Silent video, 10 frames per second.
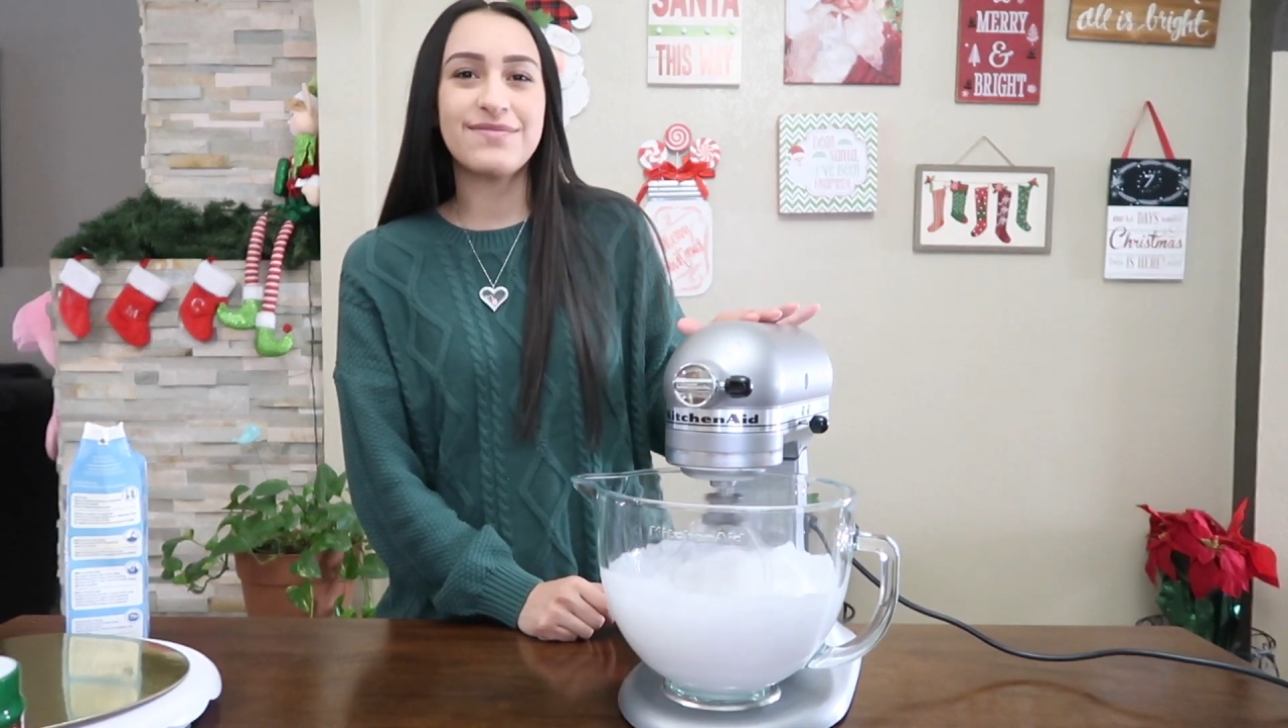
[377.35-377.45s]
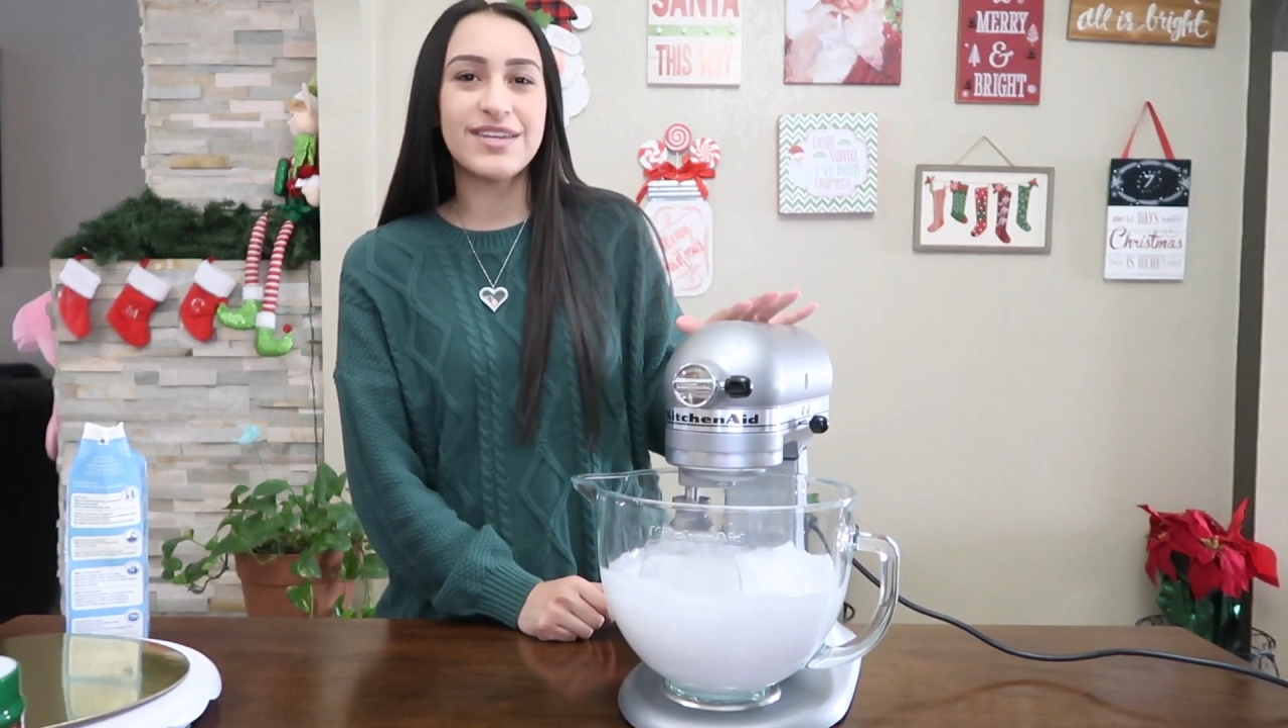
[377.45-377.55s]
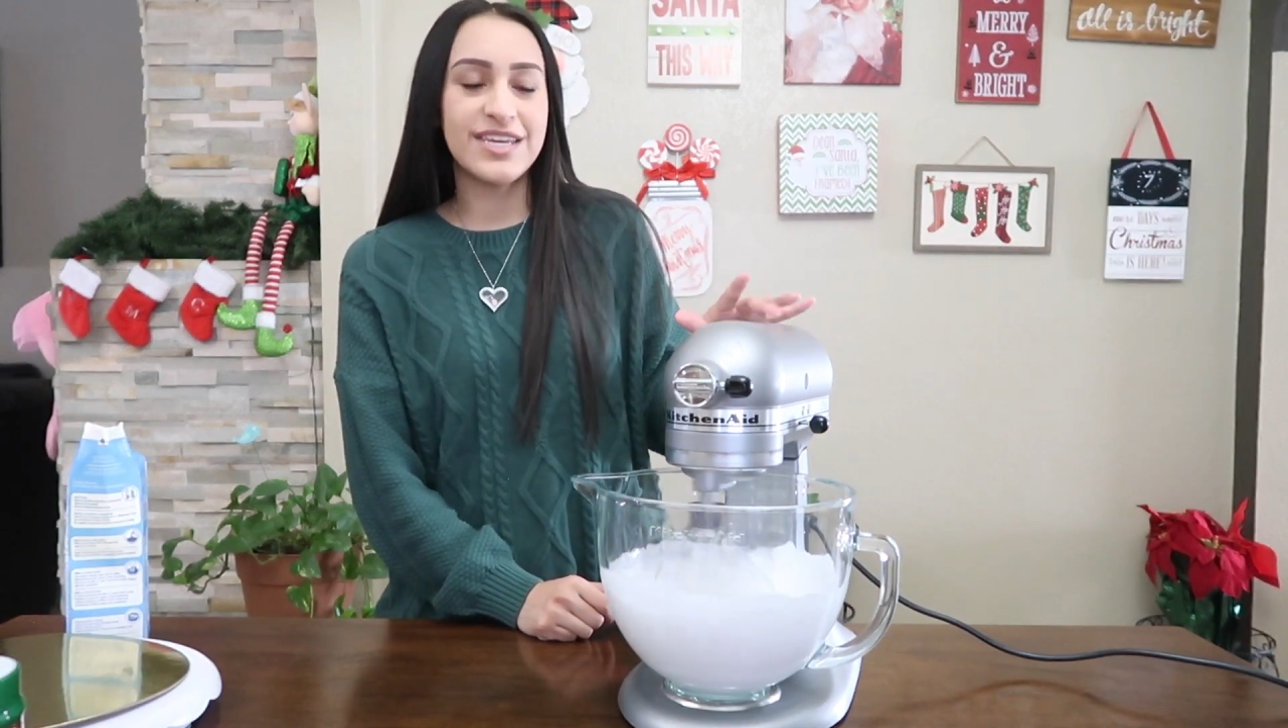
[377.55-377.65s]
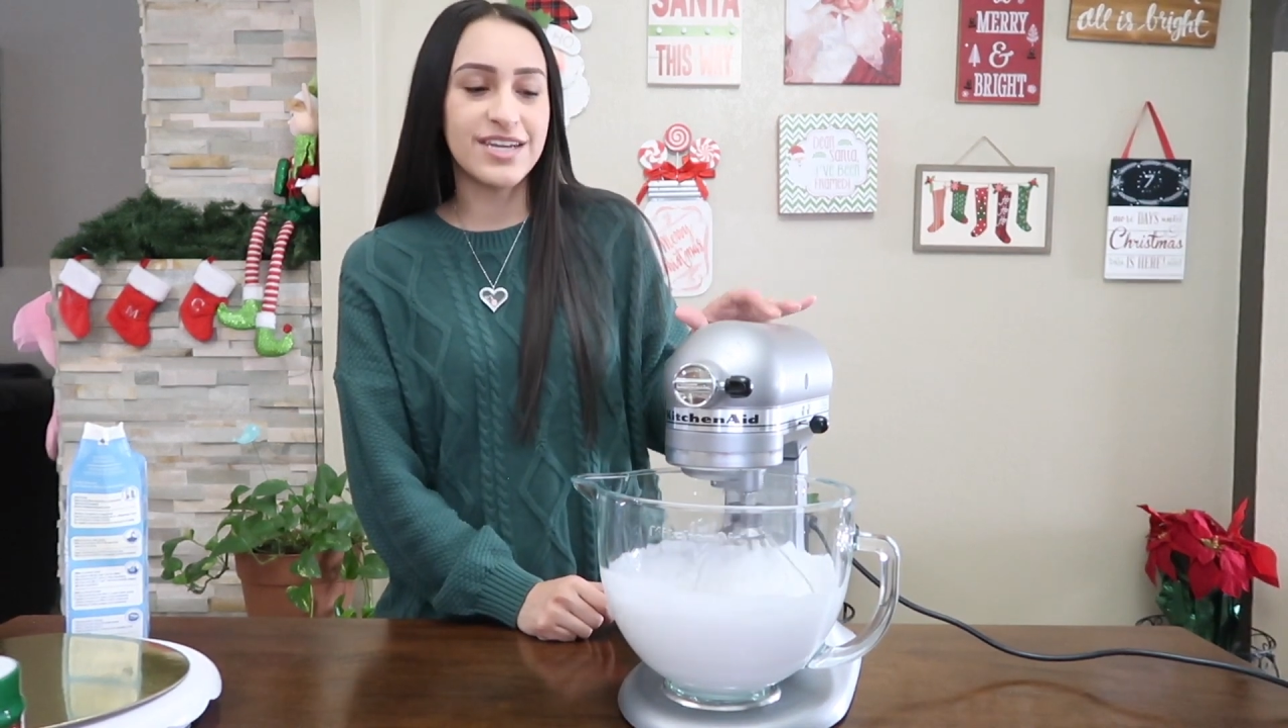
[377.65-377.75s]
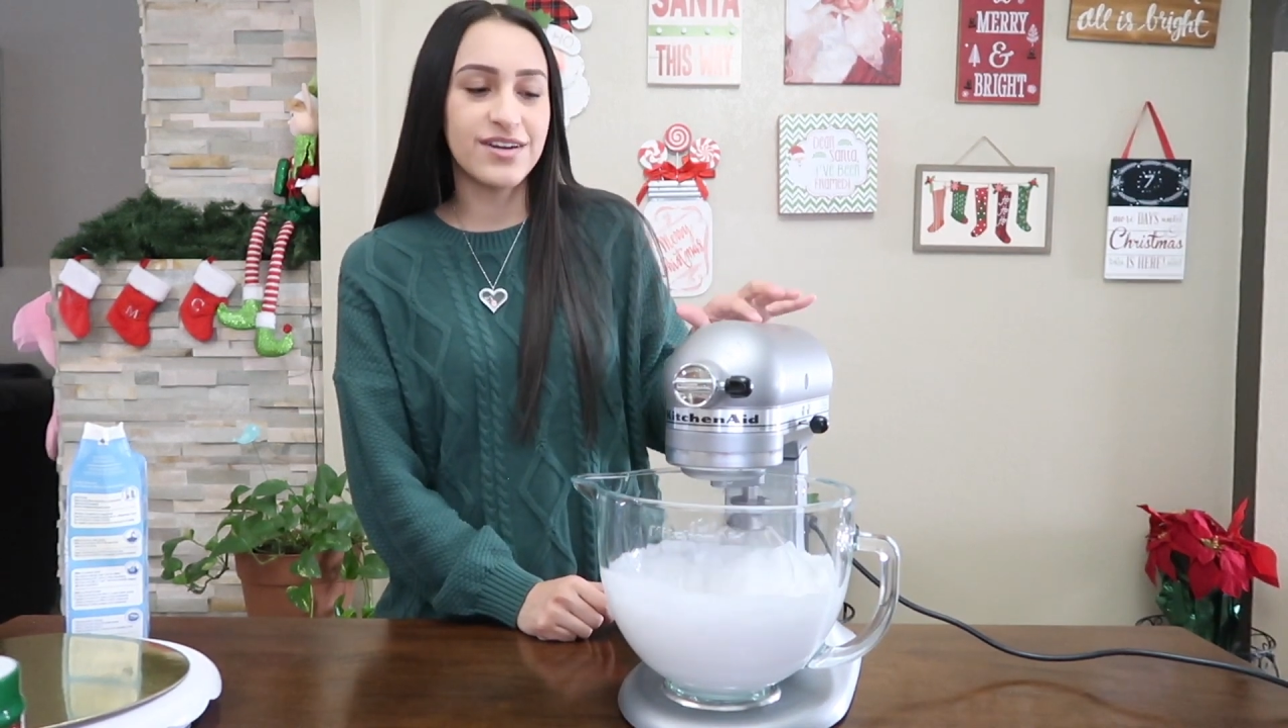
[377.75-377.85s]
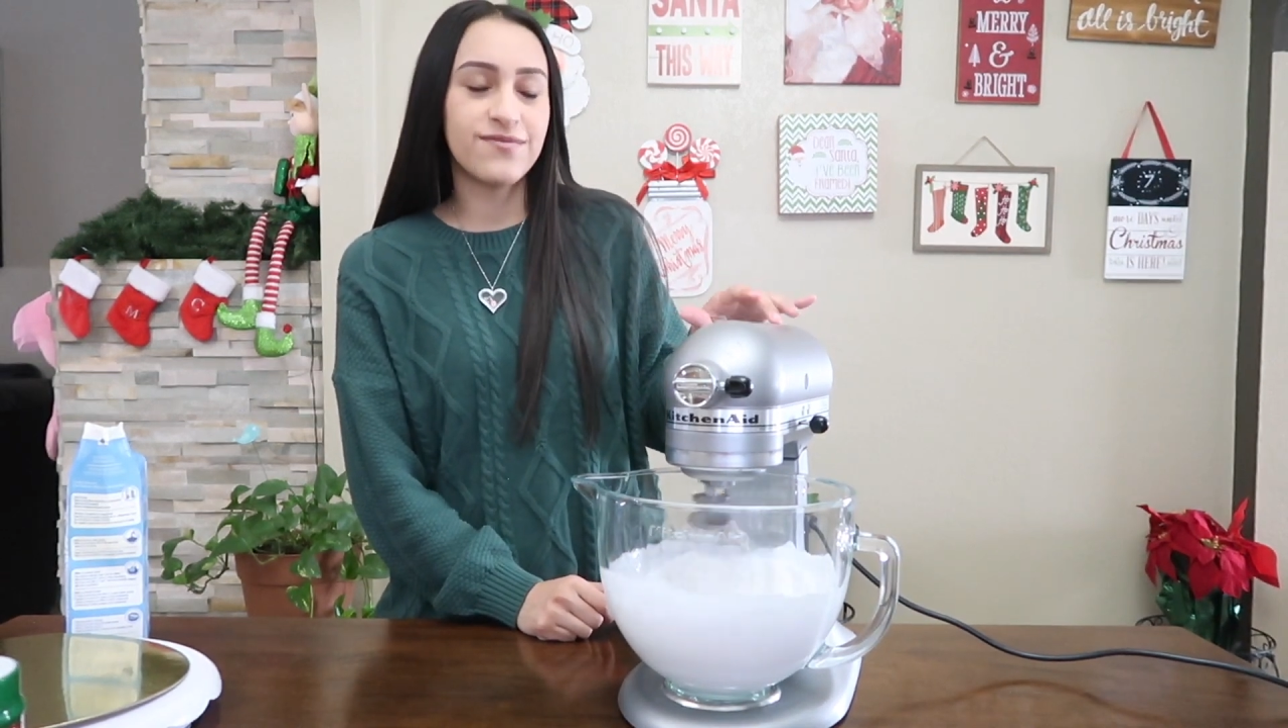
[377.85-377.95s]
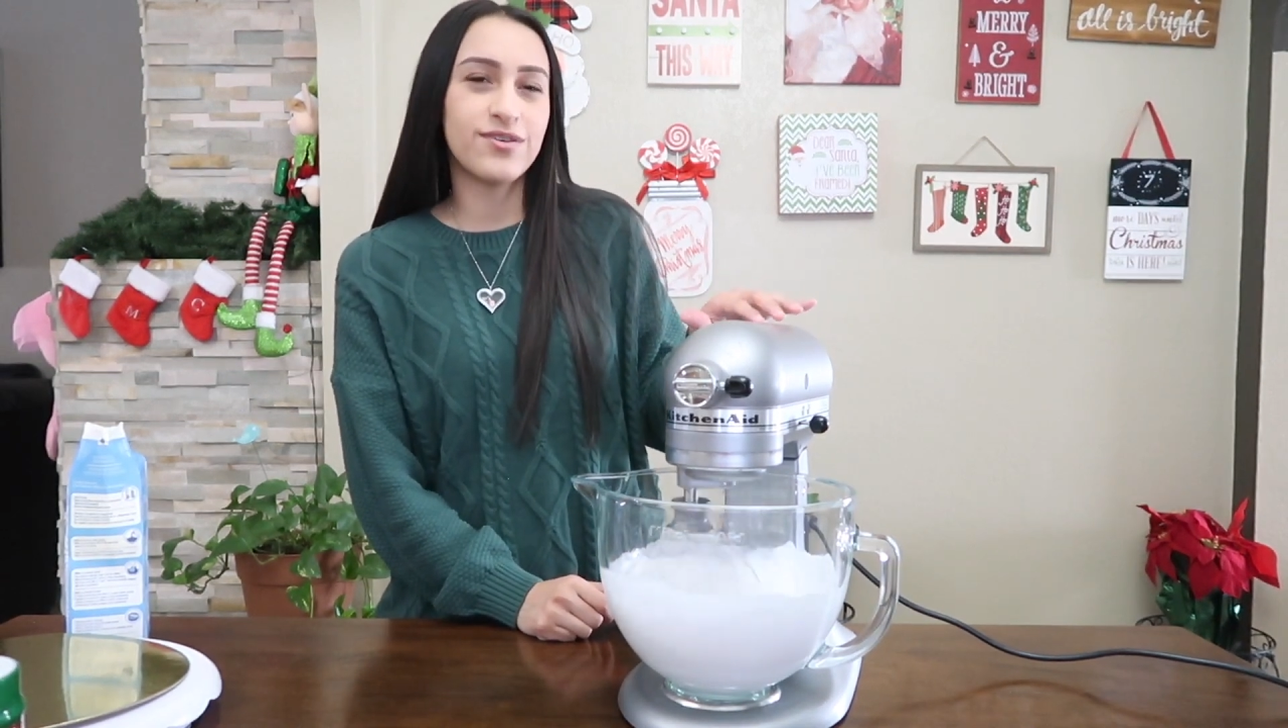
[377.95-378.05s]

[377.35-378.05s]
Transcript: leave it here